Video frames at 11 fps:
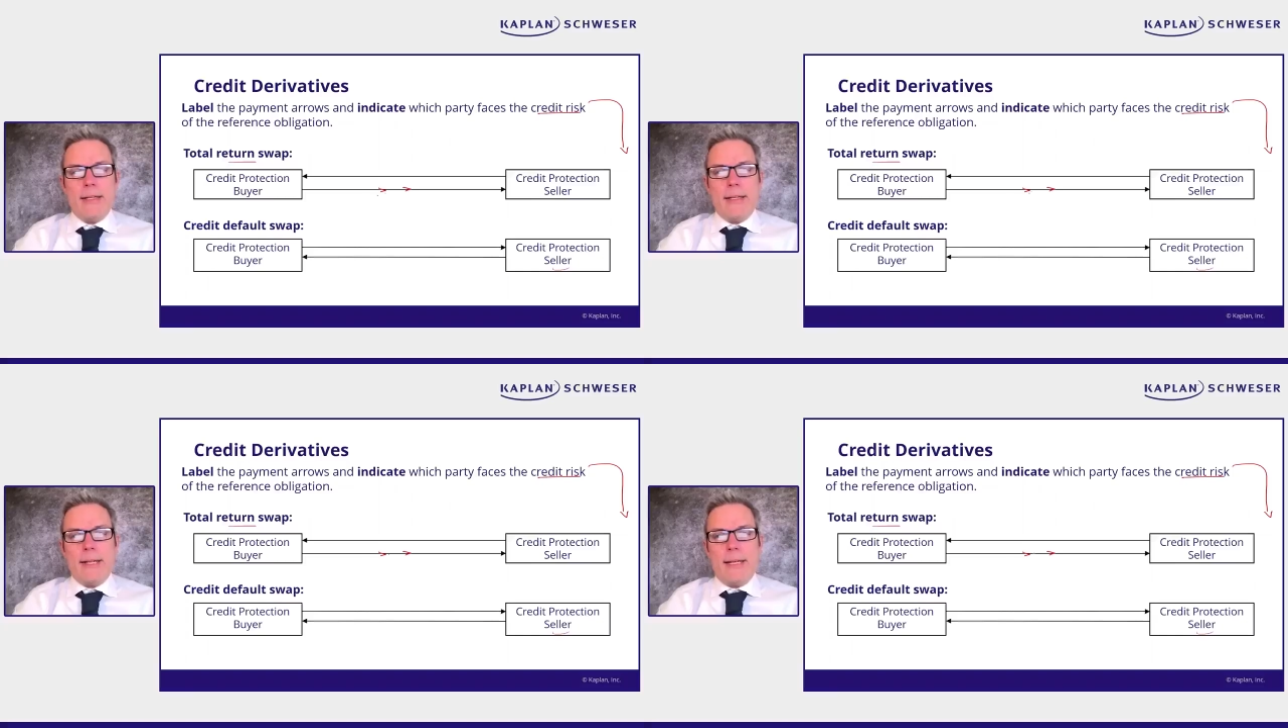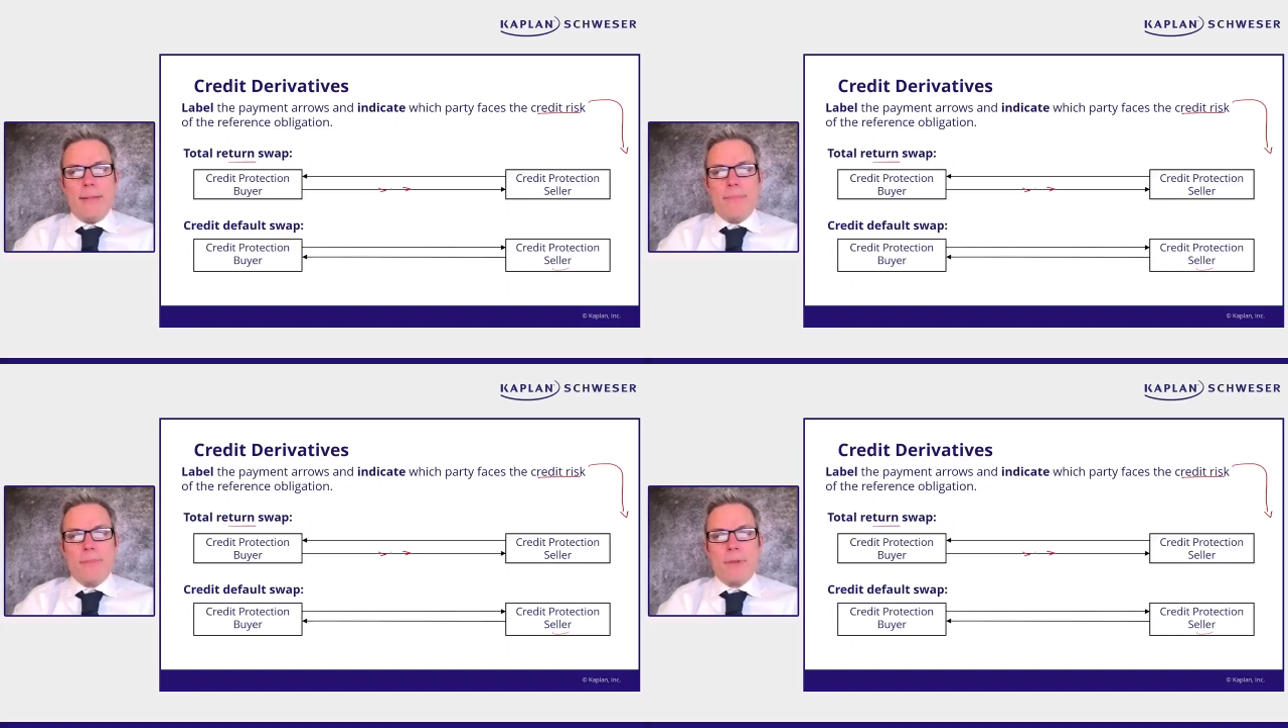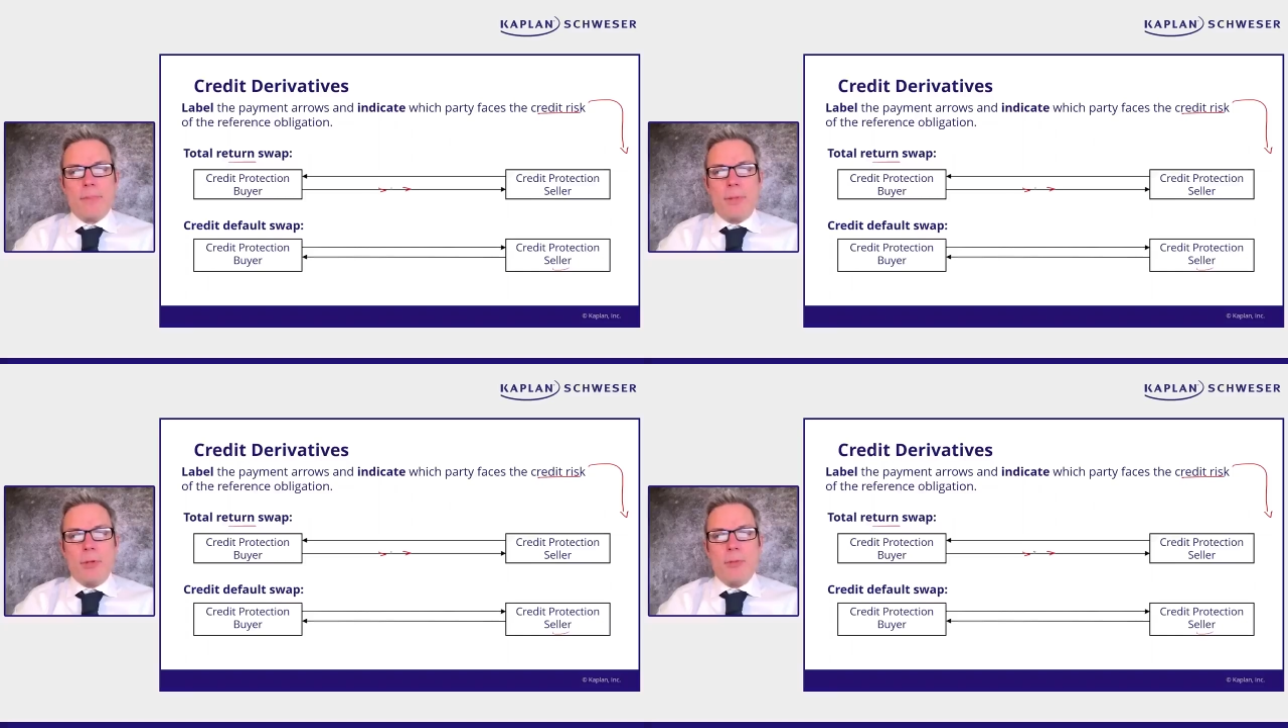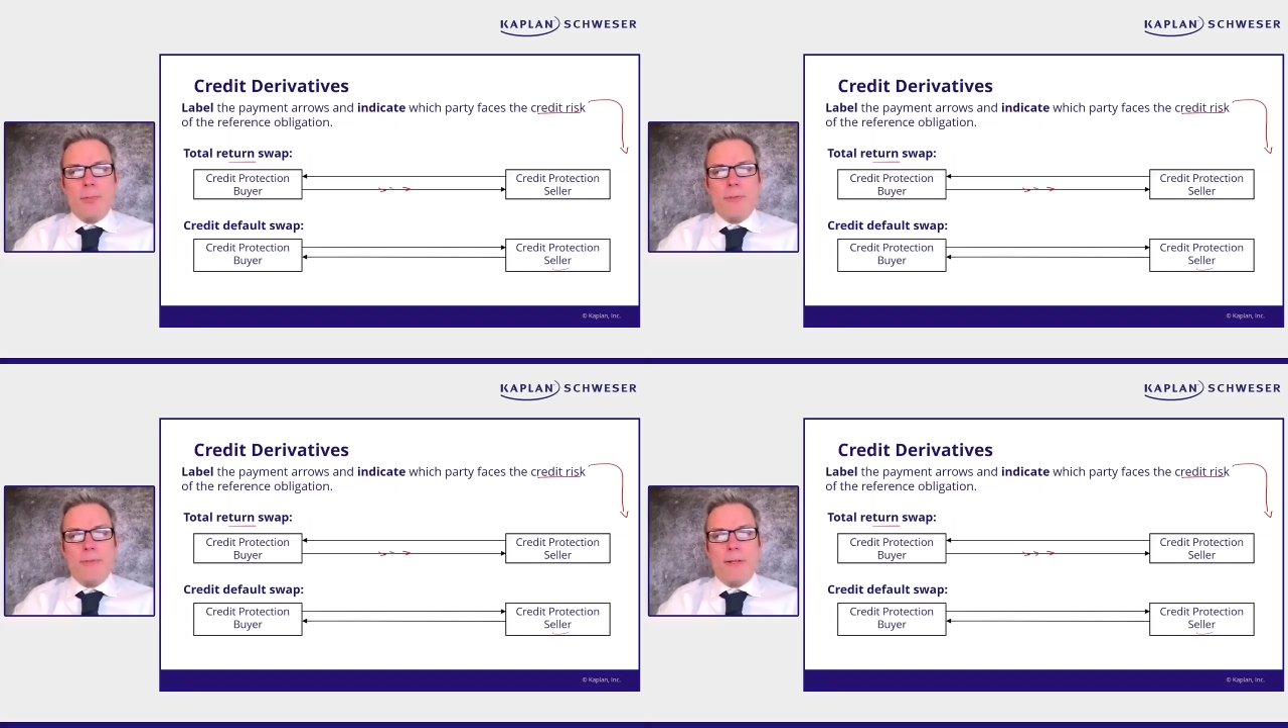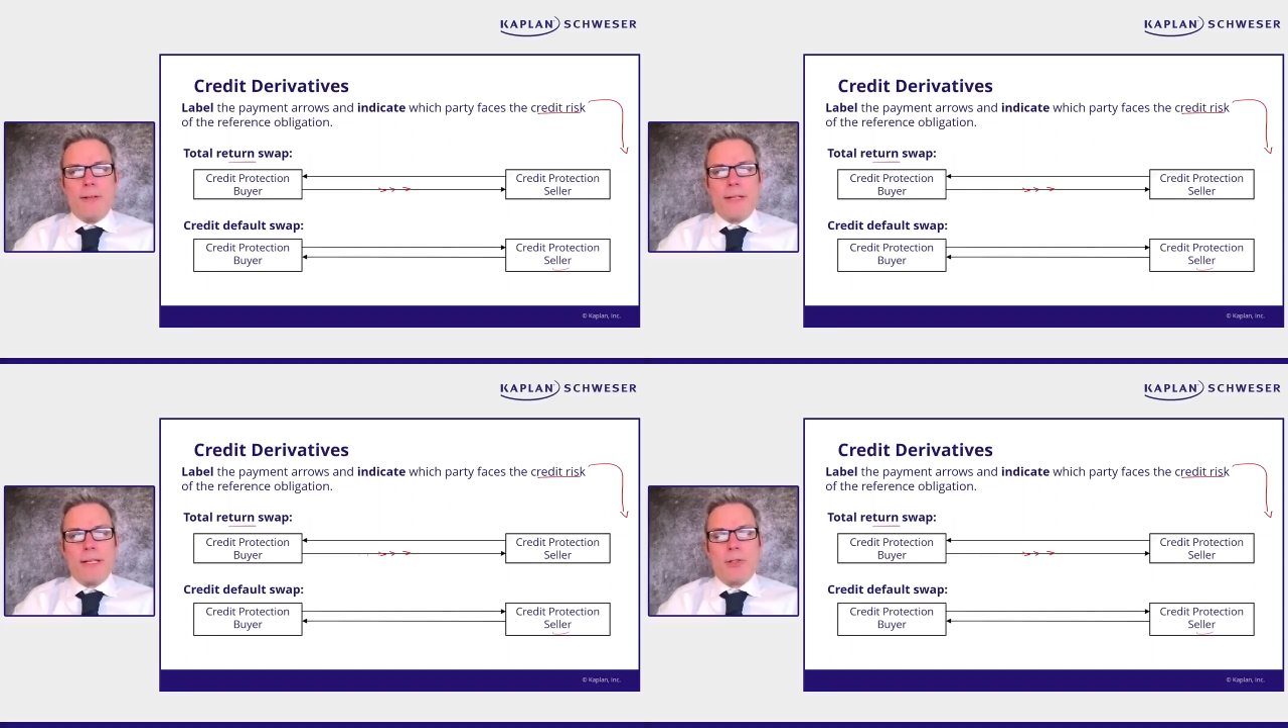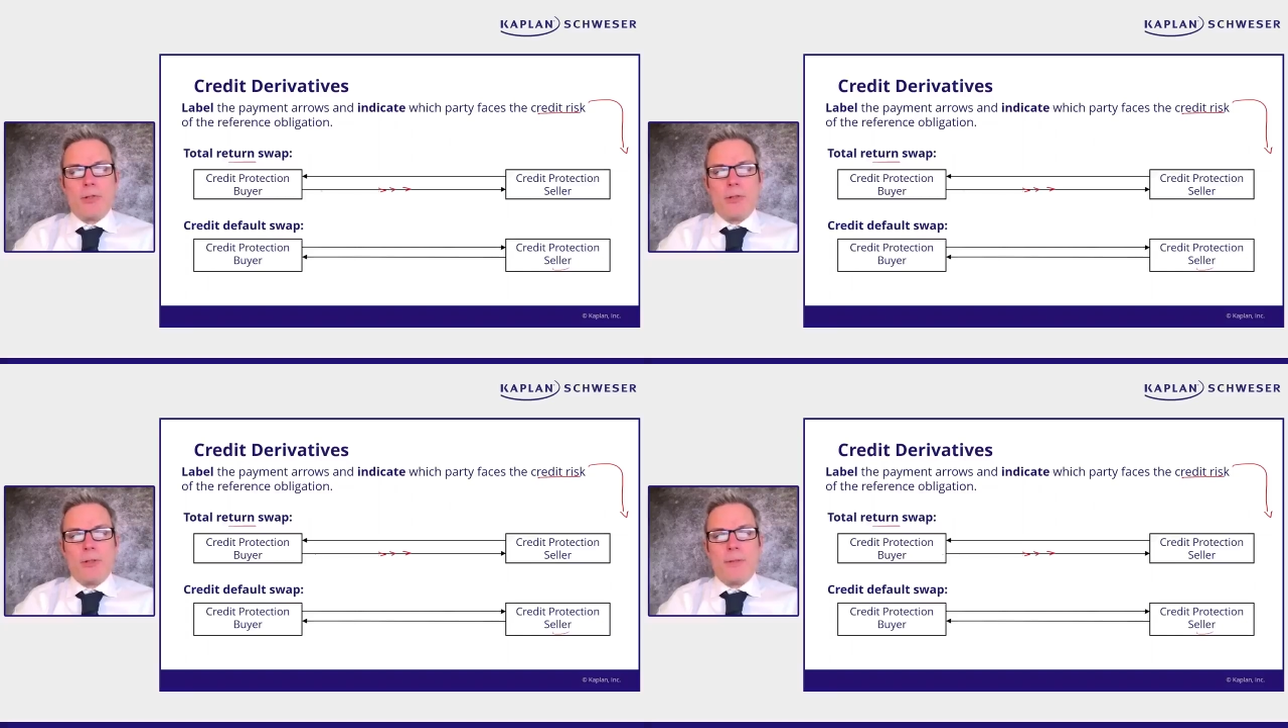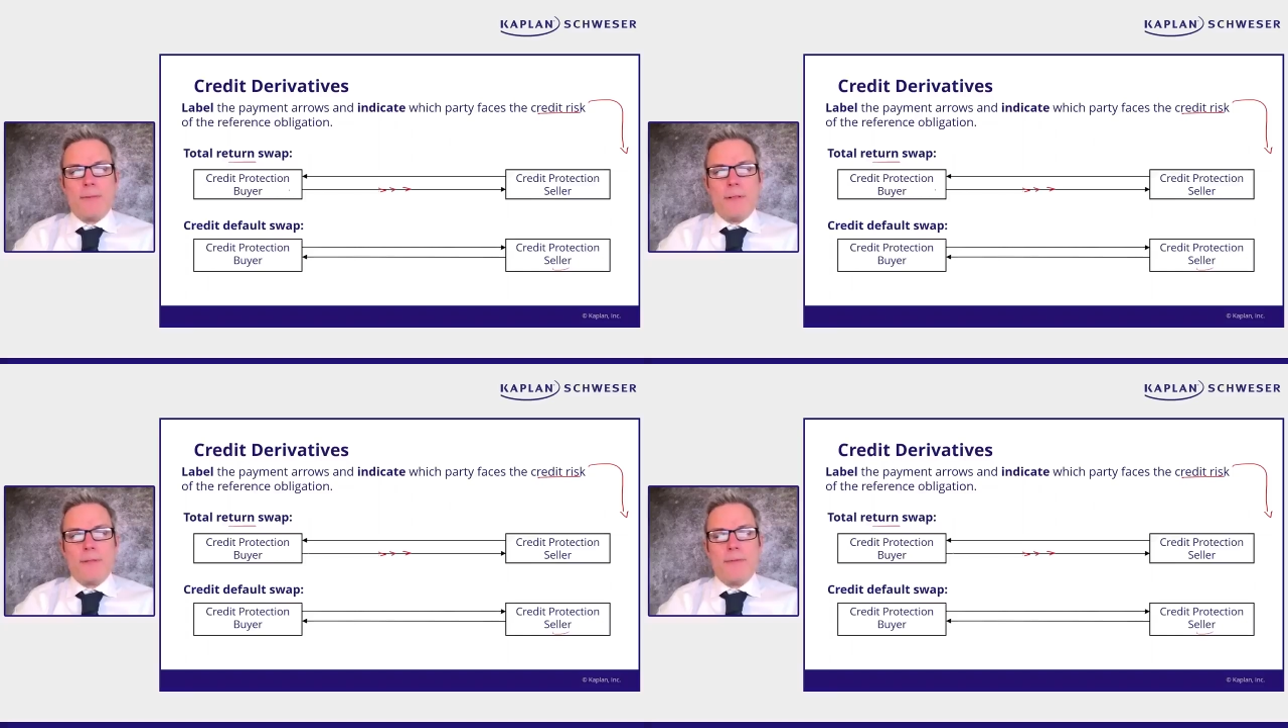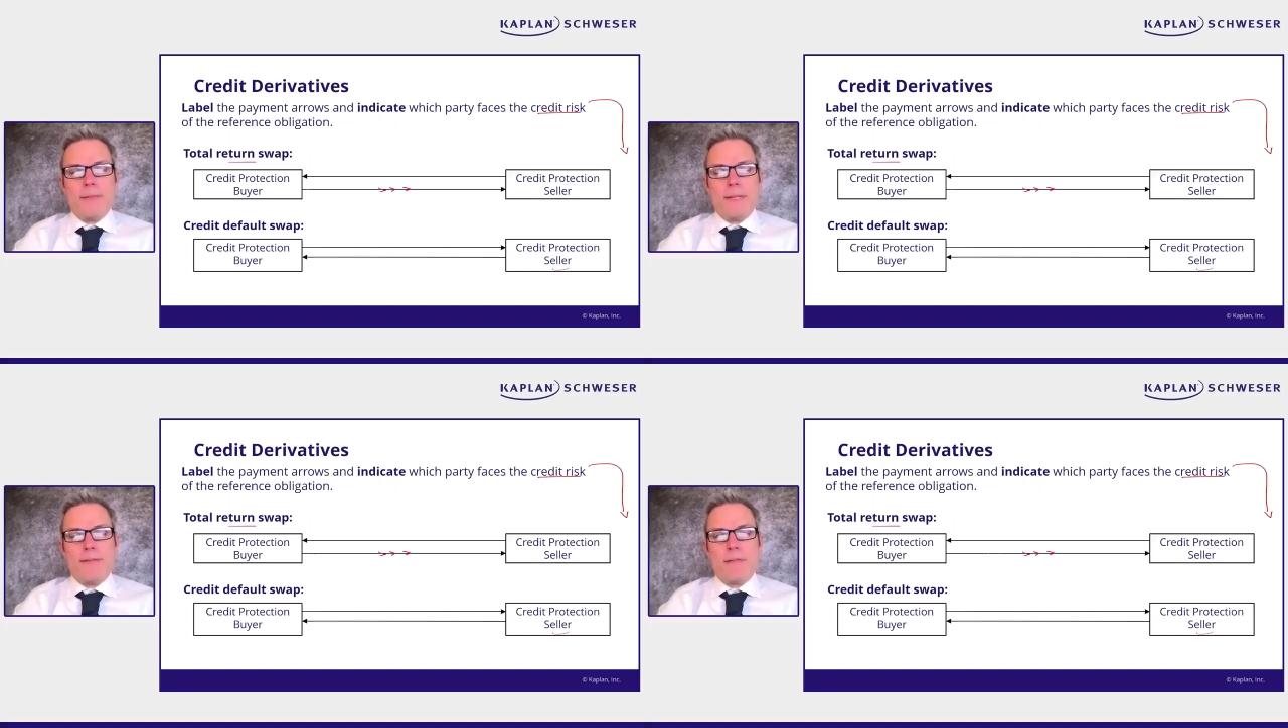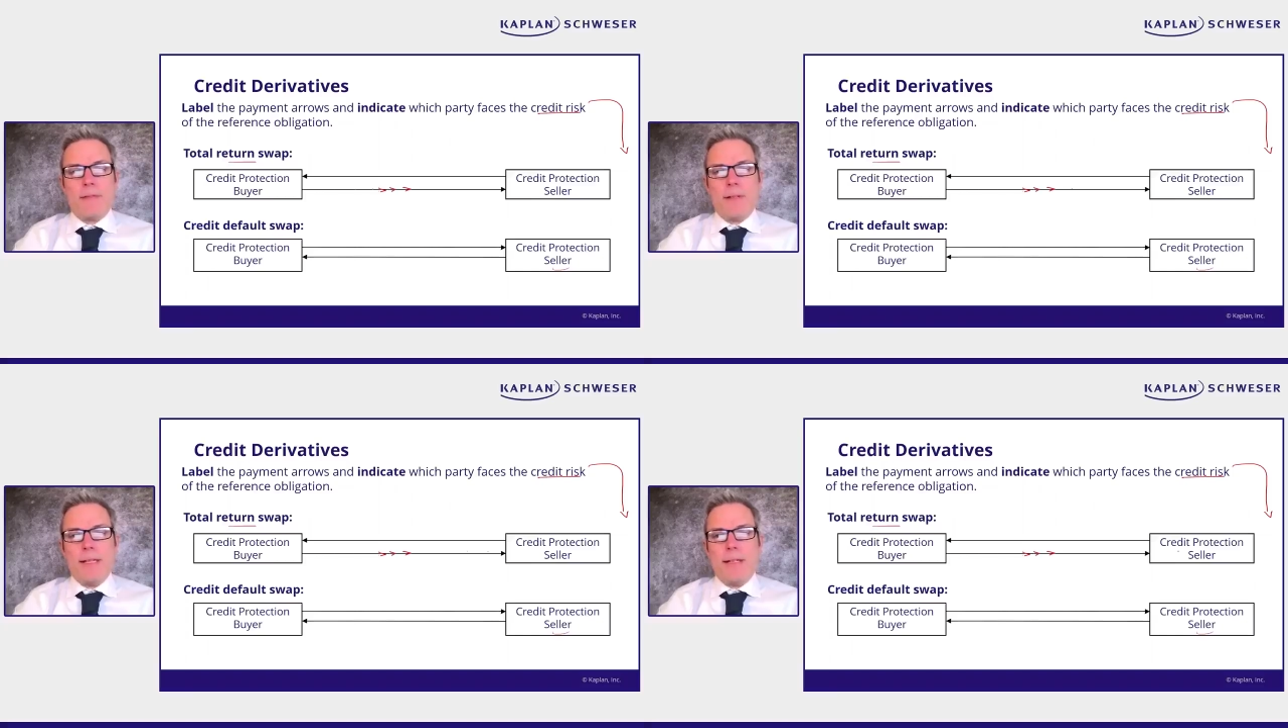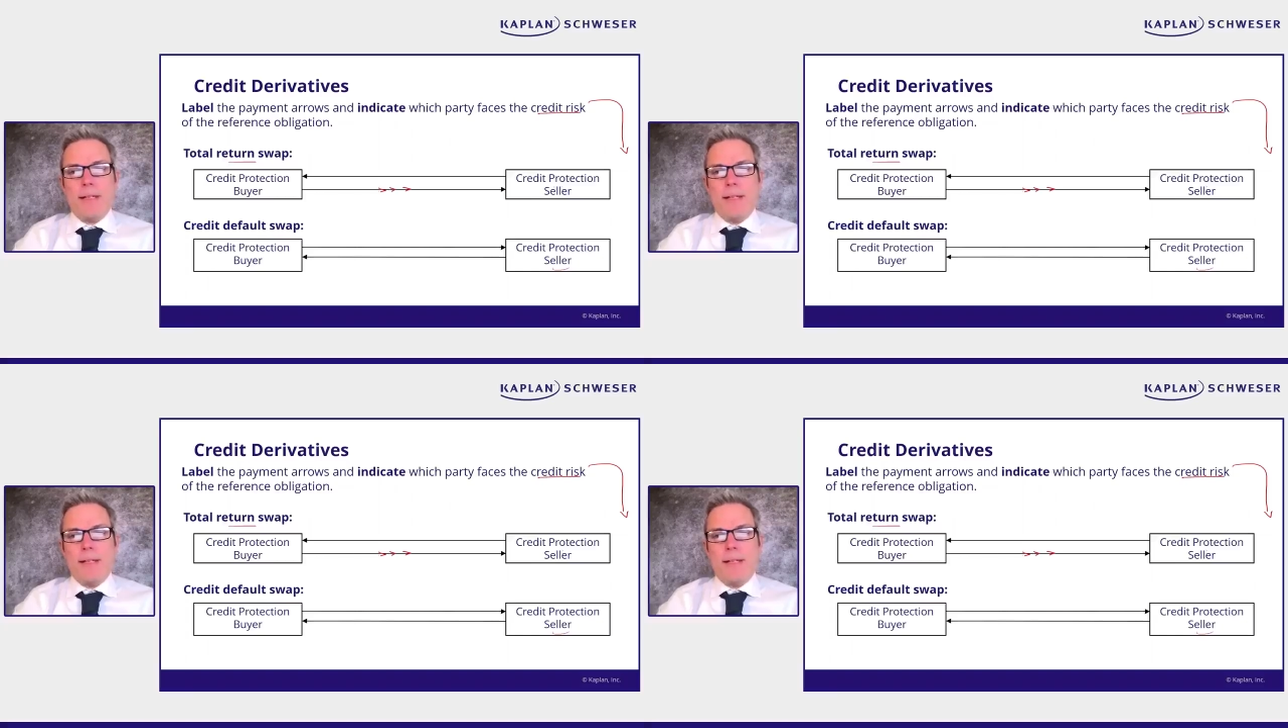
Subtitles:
bond portfolio that gets transferred from left to right.